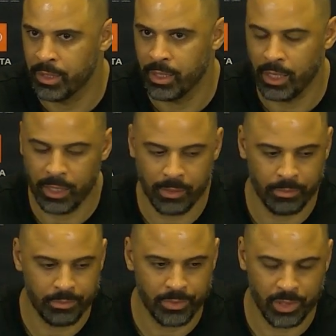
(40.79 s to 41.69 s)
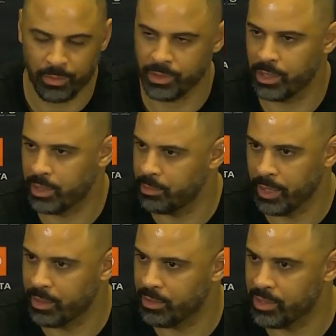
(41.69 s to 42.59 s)
Um, so we said, keep
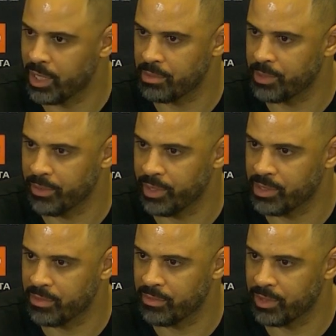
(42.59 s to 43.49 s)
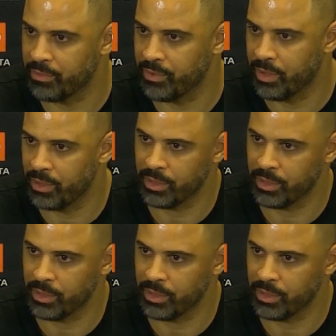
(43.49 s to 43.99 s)
taking those shots, be aggressive, and they'll fall.